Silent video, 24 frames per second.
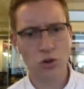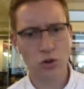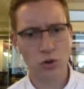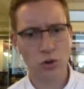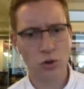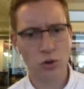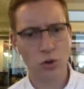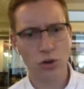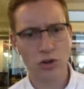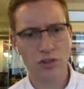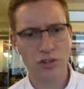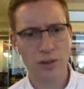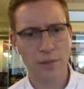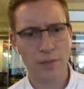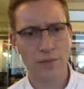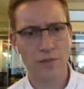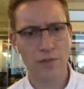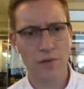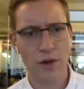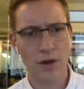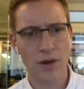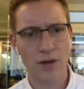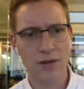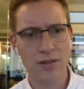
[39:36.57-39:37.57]
hooks up
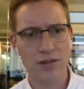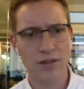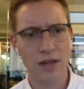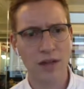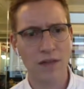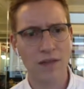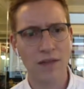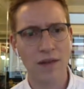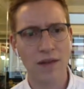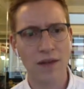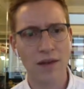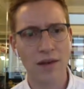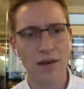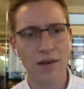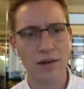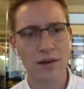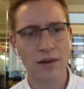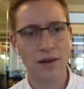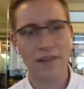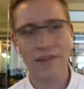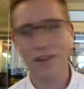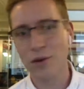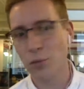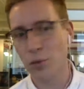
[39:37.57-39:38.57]
front, and
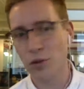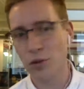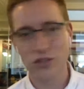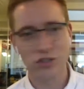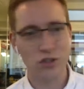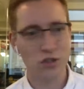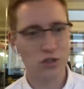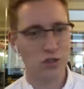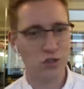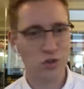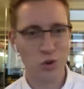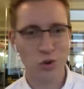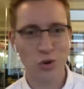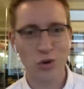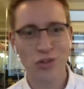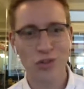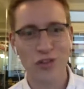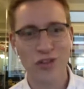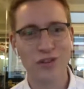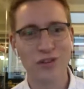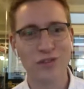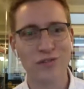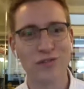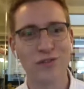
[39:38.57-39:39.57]
then once you're sure
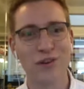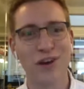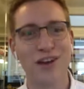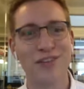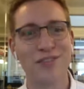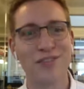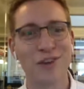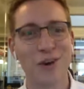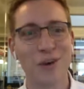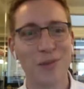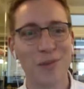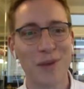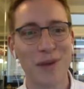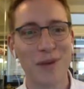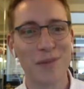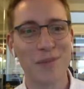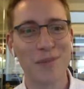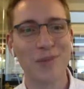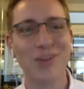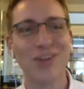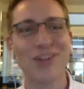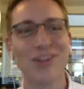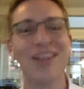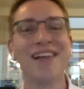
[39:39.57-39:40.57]
that you've kind of got
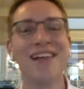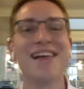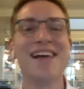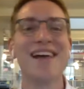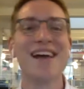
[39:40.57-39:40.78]
people,